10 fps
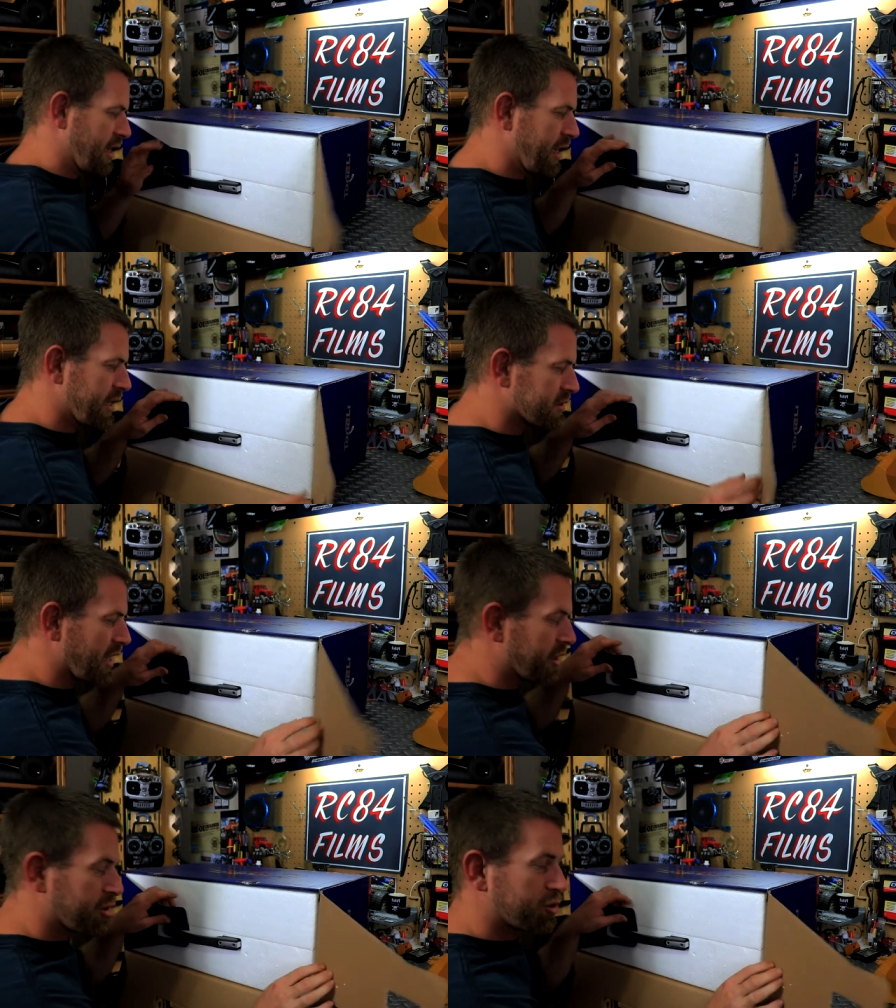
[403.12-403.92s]
It's
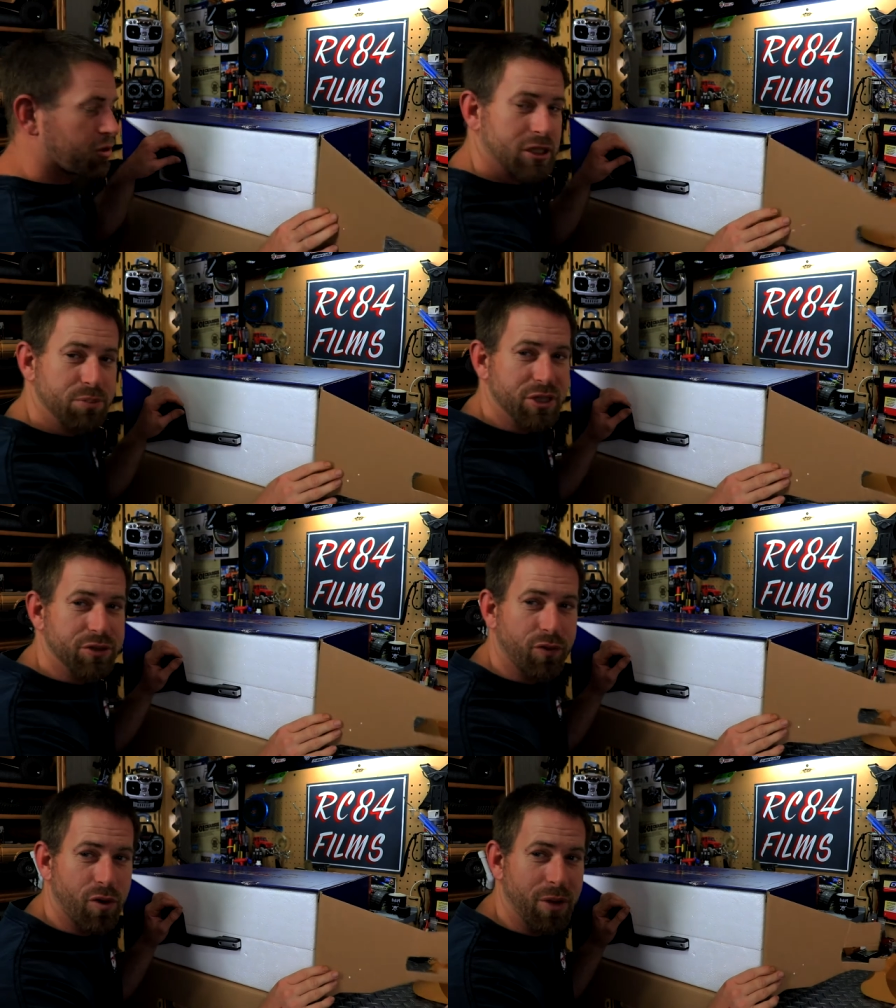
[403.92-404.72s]
like Christmas
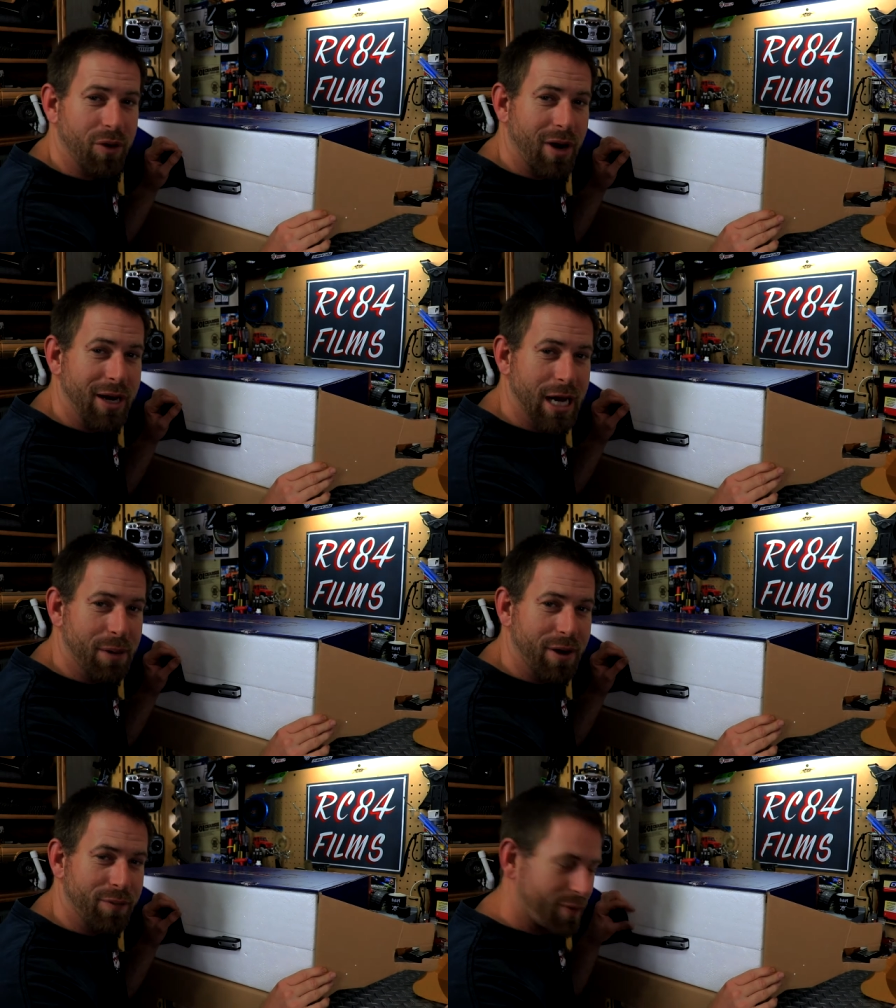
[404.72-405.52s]
for me right now,
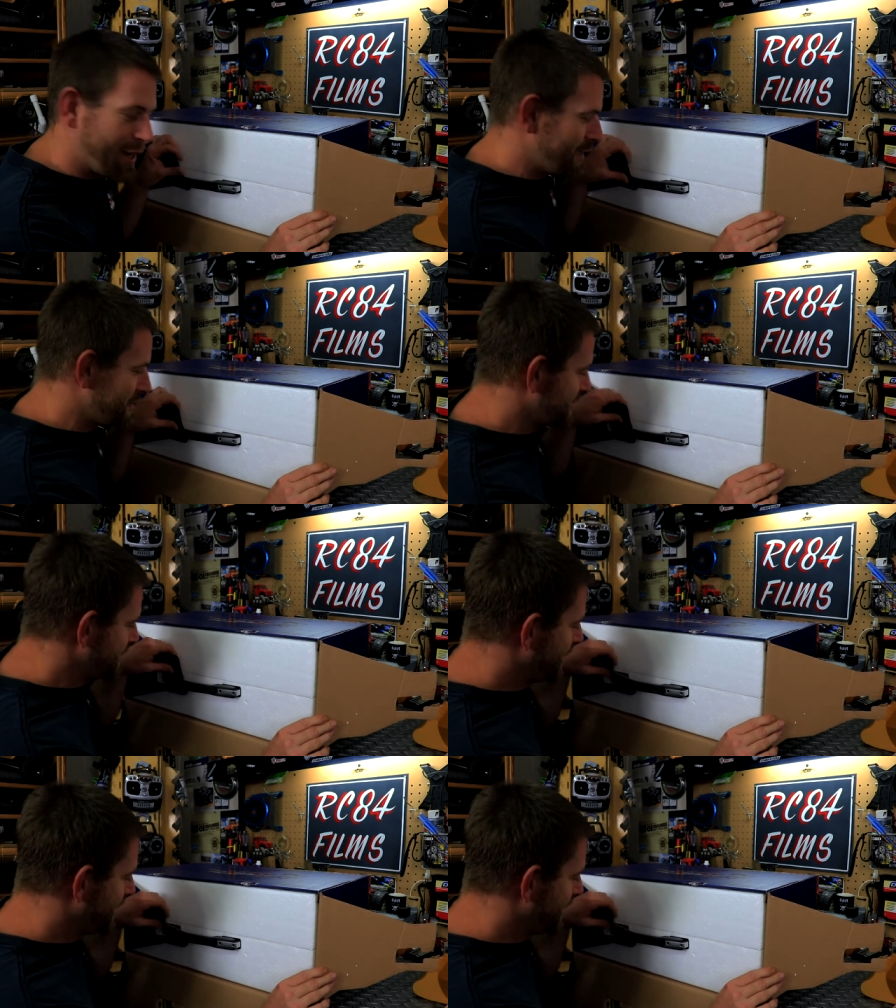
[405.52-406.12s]
my friends.